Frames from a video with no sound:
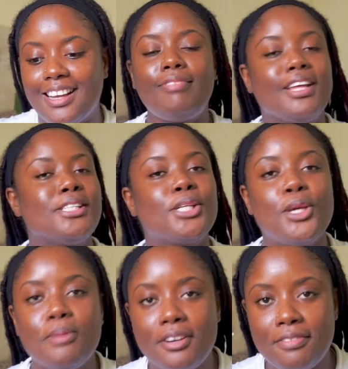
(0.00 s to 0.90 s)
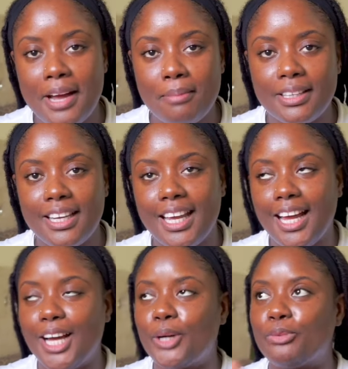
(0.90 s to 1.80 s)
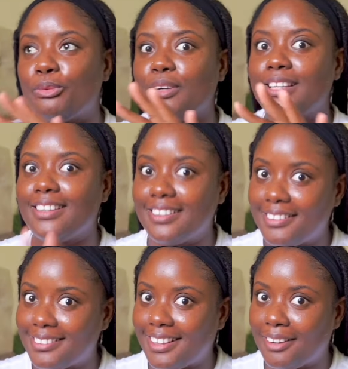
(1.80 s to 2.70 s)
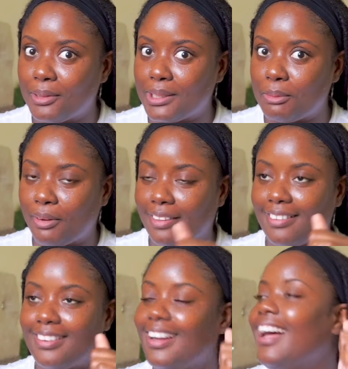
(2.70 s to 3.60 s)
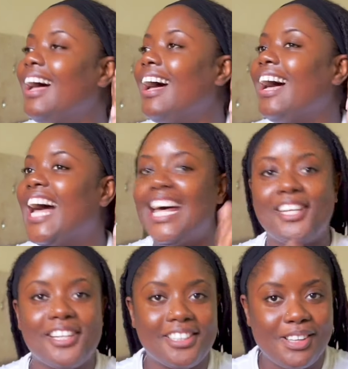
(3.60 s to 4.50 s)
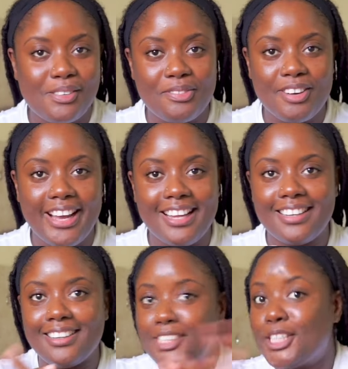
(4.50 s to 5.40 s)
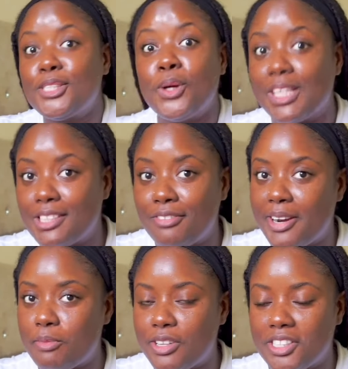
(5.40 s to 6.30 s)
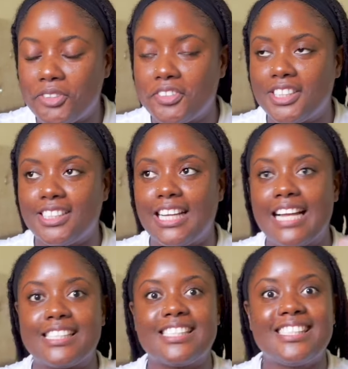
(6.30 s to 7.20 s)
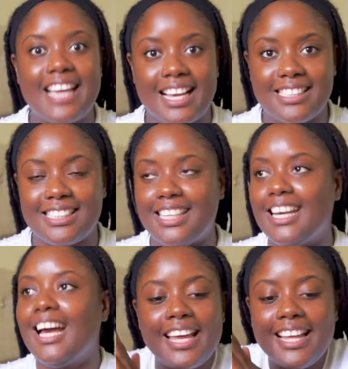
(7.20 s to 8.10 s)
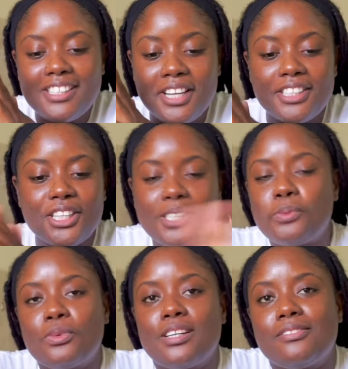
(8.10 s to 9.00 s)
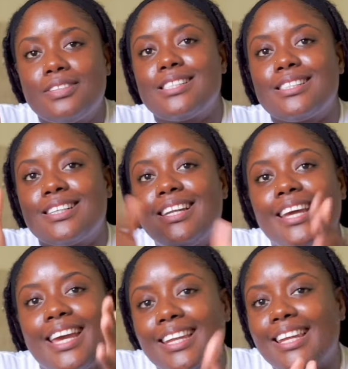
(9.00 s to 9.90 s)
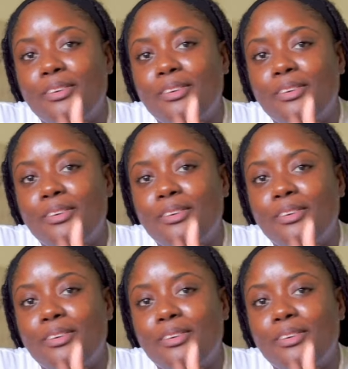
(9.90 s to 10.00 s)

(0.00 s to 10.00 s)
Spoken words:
this Cuban family, really good looking older brother, had a girlfriend. She's also very beautiful and sexy. It just wasn't clicking. Like